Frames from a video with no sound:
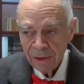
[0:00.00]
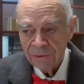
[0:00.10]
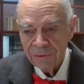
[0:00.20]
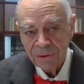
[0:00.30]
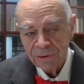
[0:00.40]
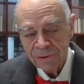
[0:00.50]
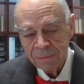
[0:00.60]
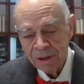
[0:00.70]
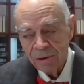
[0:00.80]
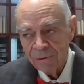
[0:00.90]
There's
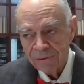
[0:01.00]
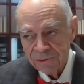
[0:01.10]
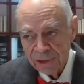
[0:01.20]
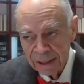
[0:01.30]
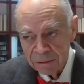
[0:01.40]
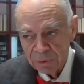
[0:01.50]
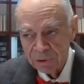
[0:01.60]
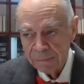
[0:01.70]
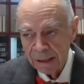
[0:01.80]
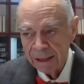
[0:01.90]
something called
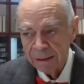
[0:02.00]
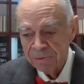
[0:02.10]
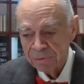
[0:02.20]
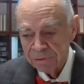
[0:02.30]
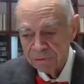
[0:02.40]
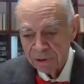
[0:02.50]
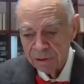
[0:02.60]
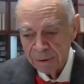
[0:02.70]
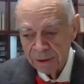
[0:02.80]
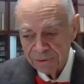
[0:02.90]
Sanborn maps, which is
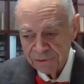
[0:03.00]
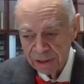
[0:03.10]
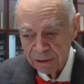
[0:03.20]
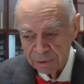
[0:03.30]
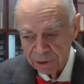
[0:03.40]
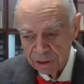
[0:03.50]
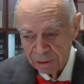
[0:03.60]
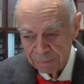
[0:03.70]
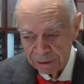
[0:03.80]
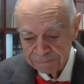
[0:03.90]
done by a Sanborn
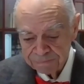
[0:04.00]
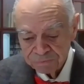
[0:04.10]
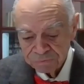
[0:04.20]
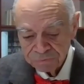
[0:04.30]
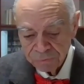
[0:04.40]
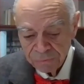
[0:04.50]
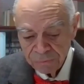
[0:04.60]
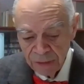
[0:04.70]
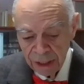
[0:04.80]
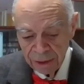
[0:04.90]
company.
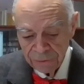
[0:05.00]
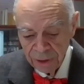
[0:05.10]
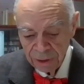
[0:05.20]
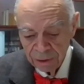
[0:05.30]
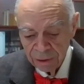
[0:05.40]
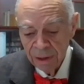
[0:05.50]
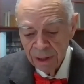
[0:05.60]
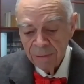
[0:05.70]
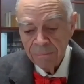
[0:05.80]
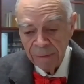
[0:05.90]
And they are
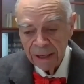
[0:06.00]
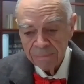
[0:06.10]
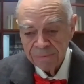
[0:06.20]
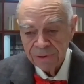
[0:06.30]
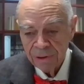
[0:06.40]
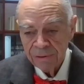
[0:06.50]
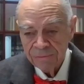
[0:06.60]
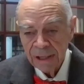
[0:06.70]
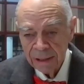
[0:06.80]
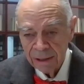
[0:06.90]
maps
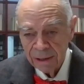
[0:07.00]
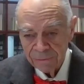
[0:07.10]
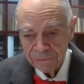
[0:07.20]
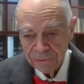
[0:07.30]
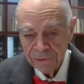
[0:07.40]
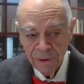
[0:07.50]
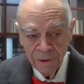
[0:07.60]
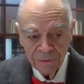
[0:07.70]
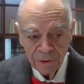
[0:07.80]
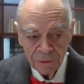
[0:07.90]
of towns.
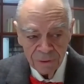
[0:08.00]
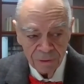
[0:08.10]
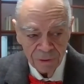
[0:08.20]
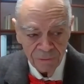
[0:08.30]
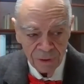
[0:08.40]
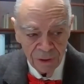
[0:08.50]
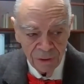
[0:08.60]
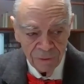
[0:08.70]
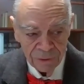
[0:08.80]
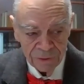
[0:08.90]
So you can,
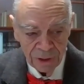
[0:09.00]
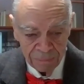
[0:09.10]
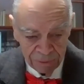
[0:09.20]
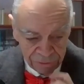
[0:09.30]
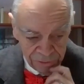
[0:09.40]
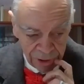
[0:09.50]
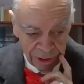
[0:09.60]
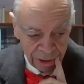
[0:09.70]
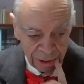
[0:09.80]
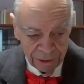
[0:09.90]
for example,
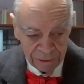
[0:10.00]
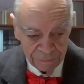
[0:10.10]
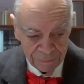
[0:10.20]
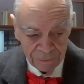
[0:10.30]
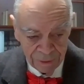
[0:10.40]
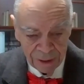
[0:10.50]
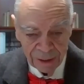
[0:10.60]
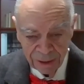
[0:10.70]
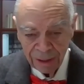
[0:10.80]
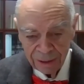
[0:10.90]
find,
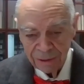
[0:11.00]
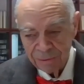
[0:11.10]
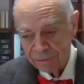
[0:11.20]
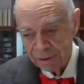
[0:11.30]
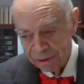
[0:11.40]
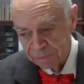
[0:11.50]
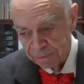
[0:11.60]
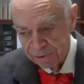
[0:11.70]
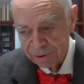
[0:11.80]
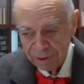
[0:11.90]
again,
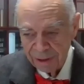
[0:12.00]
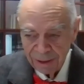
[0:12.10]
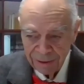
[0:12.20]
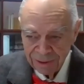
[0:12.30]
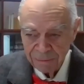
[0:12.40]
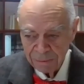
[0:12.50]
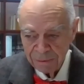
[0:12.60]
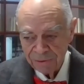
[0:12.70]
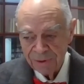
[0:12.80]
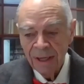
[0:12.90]
Elizabeth City, I seem to
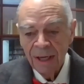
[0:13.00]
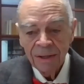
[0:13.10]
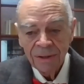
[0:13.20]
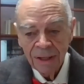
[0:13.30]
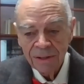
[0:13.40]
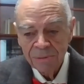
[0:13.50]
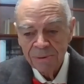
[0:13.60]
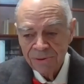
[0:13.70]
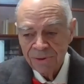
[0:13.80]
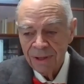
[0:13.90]
be using,
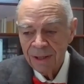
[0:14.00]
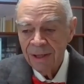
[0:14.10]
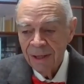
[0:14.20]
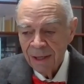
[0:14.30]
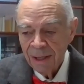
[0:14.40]
Elizabeth City